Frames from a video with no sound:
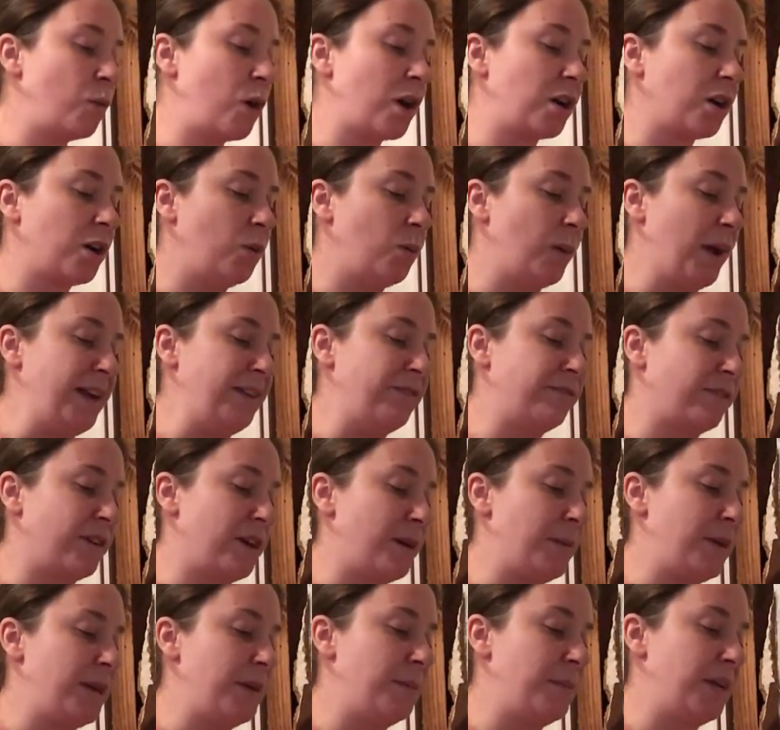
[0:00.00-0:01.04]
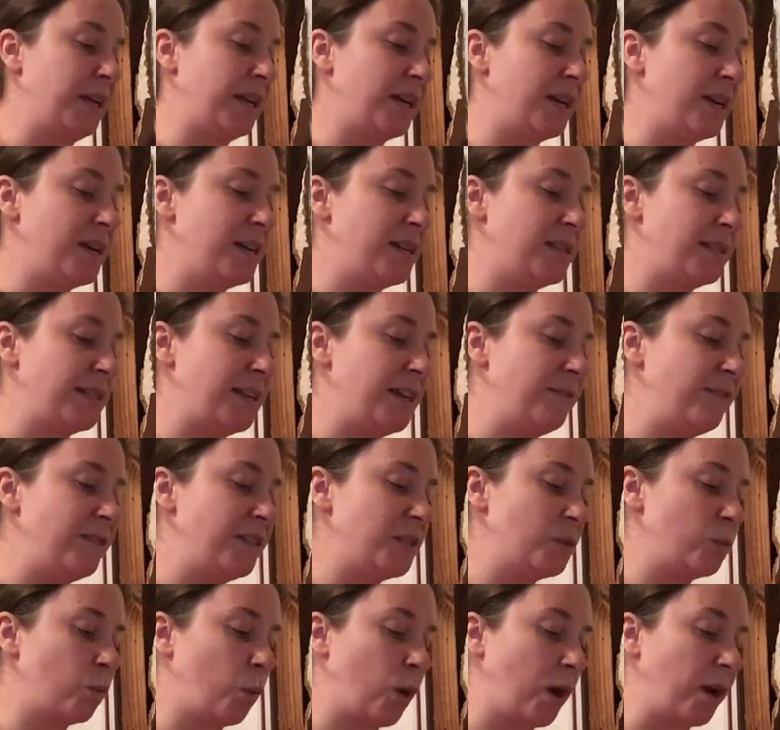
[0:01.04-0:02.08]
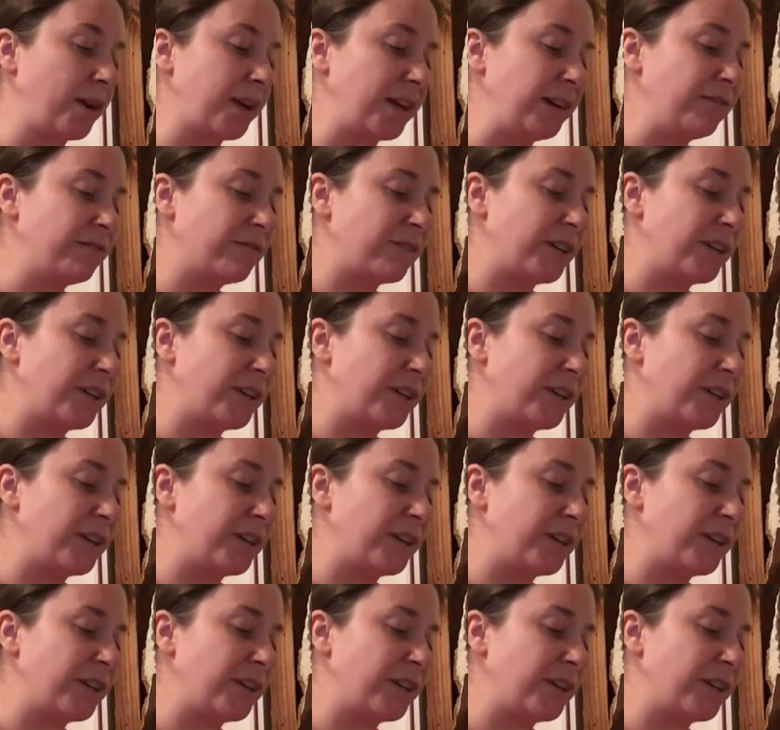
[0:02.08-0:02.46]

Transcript: walk away from it, because if it's working